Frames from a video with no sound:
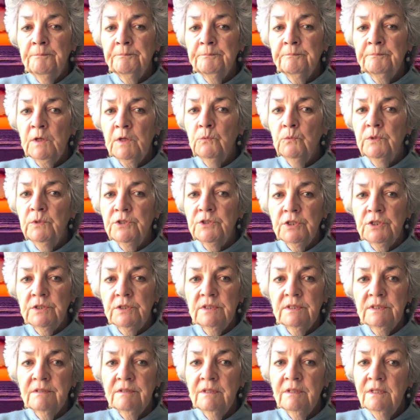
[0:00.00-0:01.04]
which
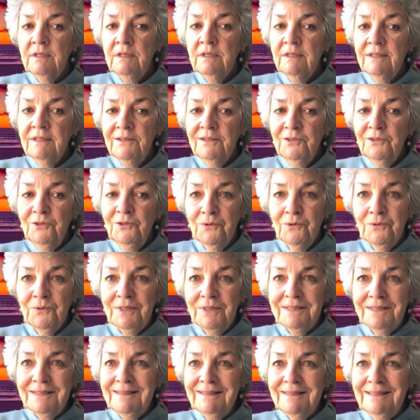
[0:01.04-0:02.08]
is, you know,
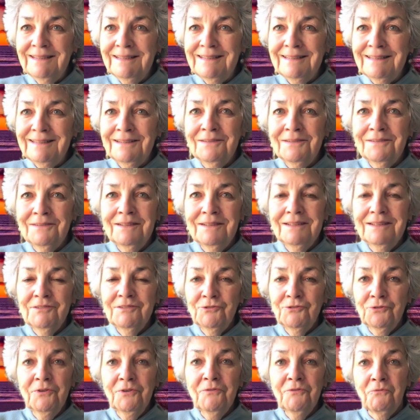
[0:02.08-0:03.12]
it's
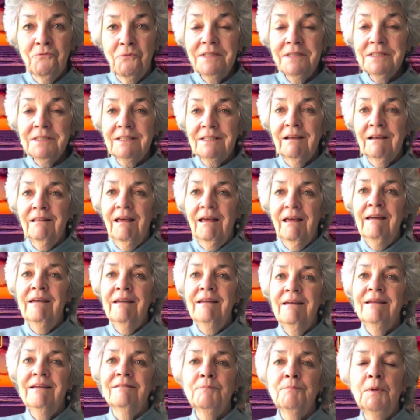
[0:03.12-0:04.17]
sort of West
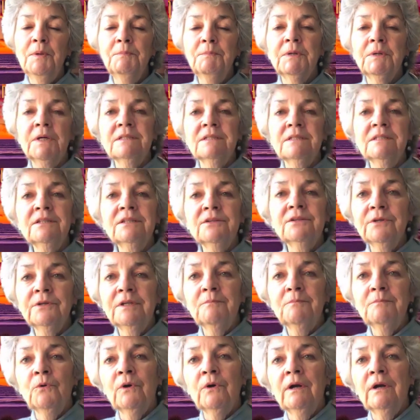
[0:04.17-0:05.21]
LA, and people consider it
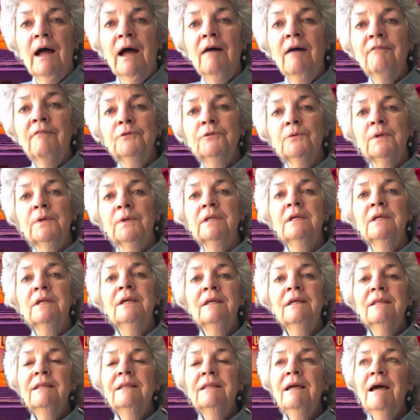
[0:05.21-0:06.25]
more affluent.
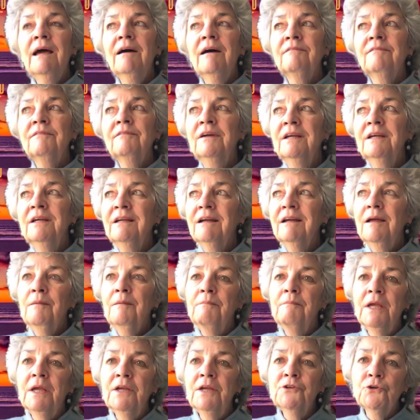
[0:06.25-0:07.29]
They have a
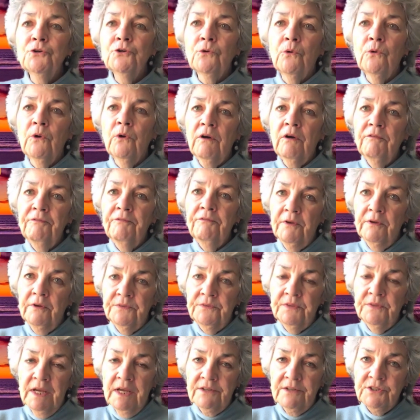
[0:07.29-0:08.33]
major oil field
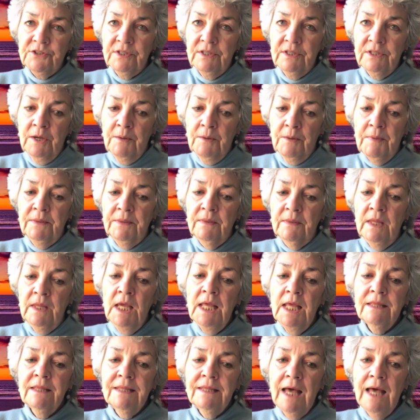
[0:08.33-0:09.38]
next to them, and
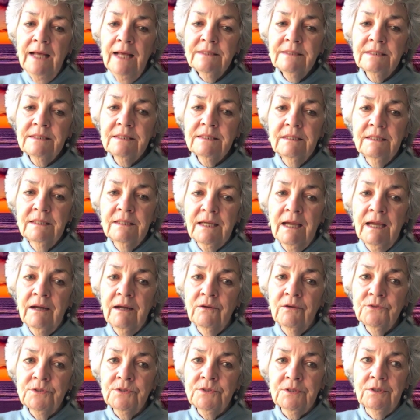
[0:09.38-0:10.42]
that city
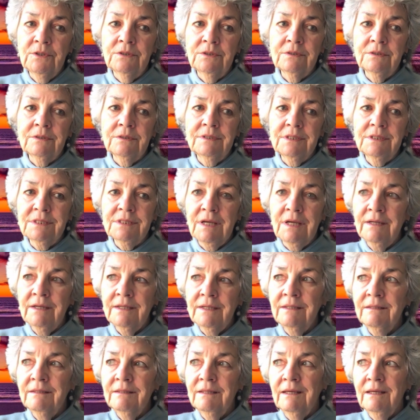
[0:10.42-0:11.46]
council
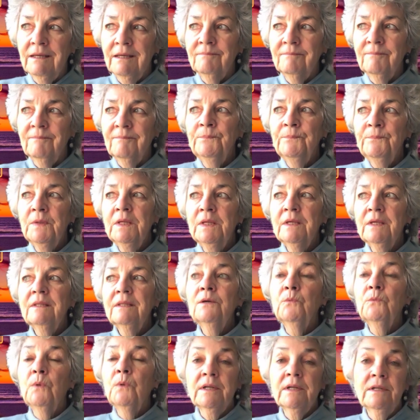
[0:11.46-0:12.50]
decided that They
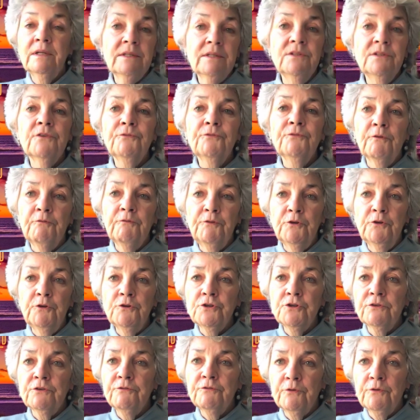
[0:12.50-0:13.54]
wanted a different
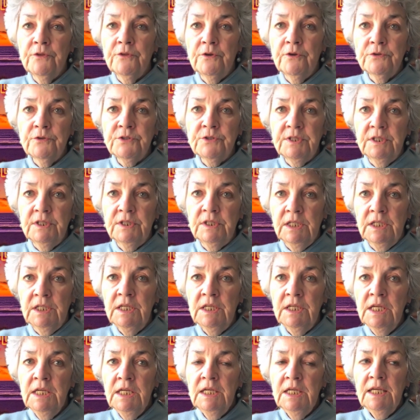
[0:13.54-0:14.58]
future for their
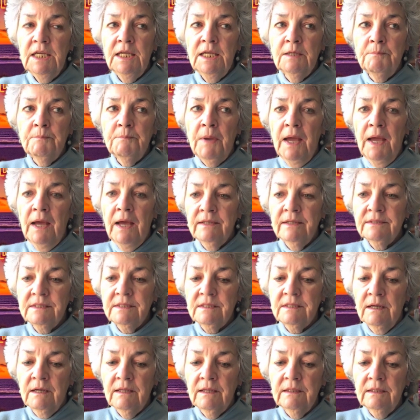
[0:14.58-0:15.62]
city and passed
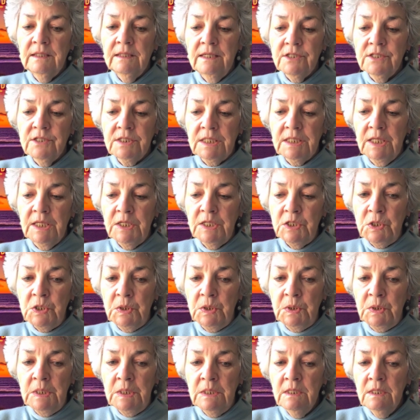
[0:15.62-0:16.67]

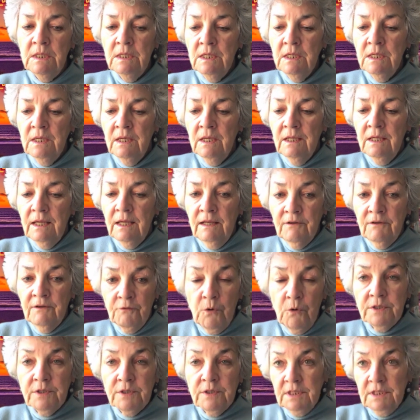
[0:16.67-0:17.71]
legislation. And of
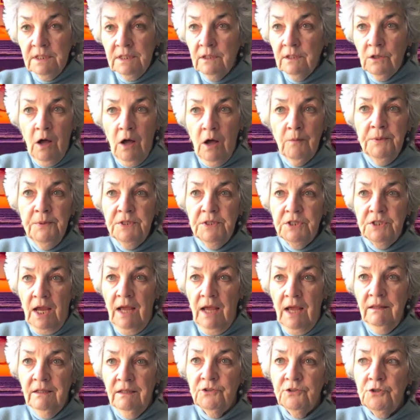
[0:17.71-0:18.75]
course, it'll all be
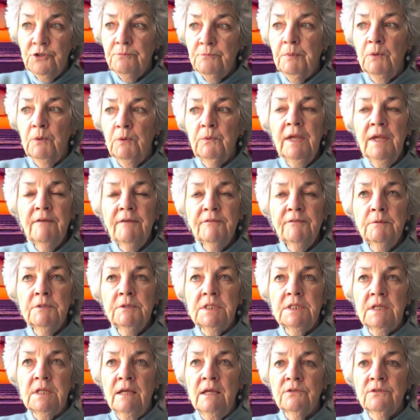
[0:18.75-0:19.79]
challenged, but we have to stand